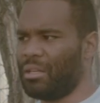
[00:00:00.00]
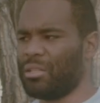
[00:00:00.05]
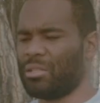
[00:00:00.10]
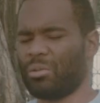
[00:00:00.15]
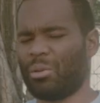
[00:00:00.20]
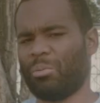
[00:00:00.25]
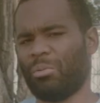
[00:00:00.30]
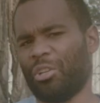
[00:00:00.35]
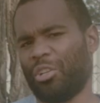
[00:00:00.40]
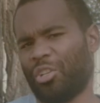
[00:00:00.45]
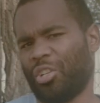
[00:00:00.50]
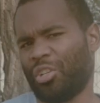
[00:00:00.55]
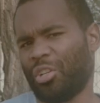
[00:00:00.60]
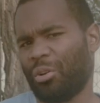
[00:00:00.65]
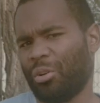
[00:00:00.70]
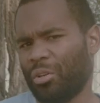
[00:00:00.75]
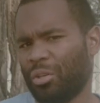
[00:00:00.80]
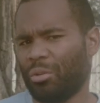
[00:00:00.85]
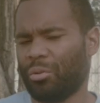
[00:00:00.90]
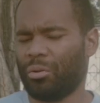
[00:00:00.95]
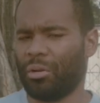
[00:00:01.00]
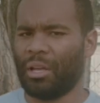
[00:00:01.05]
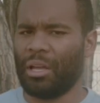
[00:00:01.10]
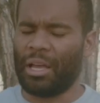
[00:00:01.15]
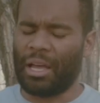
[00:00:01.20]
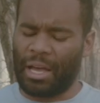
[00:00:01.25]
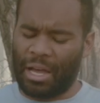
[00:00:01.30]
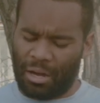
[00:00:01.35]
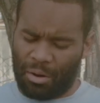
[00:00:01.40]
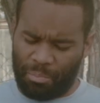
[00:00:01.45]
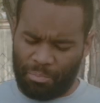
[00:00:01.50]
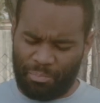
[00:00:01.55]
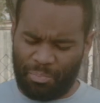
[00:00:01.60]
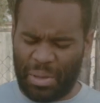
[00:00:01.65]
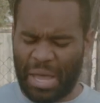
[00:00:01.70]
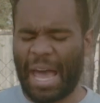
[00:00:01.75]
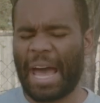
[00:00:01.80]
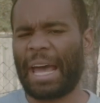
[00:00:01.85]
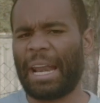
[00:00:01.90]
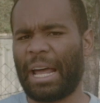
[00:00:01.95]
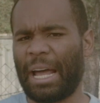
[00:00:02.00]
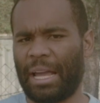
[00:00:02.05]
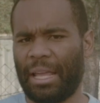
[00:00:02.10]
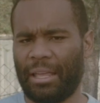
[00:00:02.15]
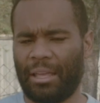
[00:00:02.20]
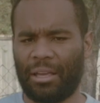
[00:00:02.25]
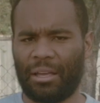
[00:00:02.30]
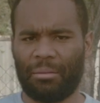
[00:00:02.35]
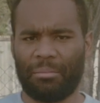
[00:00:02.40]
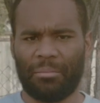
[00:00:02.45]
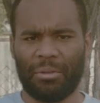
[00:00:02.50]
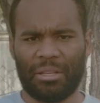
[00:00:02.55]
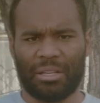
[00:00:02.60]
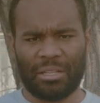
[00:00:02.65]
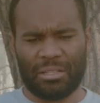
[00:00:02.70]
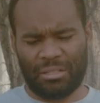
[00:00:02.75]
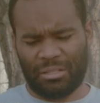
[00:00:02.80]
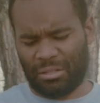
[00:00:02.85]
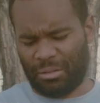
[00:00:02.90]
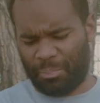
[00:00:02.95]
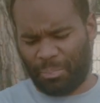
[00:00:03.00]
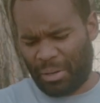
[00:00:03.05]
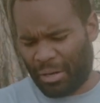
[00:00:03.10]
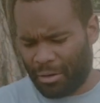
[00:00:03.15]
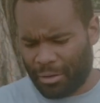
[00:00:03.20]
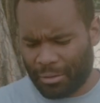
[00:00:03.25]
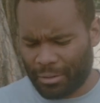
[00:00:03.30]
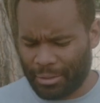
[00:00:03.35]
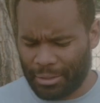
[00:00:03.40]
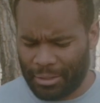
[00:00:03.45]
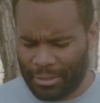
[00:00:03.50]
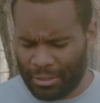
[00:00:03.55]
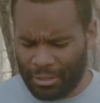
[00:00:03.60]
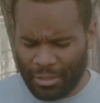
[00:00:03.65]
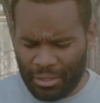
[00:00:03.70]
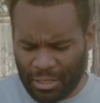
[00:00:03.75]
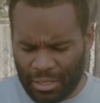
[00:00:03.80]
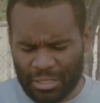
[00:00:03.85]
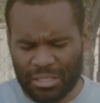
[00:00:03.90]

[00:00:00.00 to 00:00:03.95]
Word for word: so I want to show you how bad I am because apparently